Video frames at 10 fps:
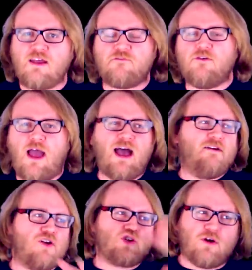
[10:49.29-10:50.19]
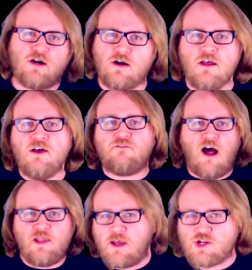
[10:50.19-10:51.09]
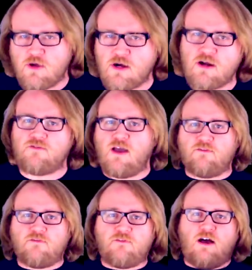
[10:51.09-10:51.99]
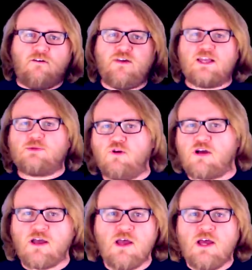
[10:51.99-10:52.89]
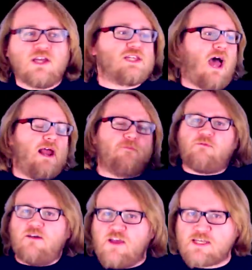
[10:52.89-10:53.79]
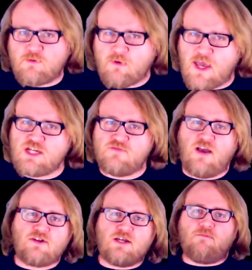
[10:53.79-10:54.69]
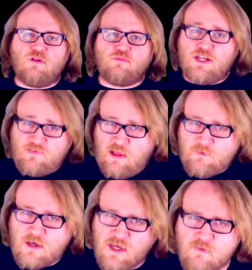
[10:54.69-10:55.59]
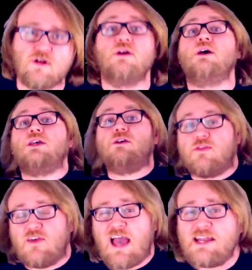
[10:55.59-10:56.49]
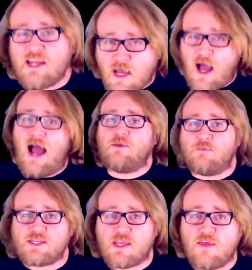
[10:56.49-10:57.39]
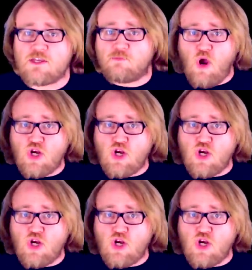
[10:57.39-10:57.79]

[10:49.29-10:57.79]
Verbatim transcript: If you have a Twitter, follow me on Twitter. If you have a uh, Facebook, sign up for my Facebook page. If you have a Tumblr, please follow me on Tumblr. You get the idea. I'm the Amazing Atheist.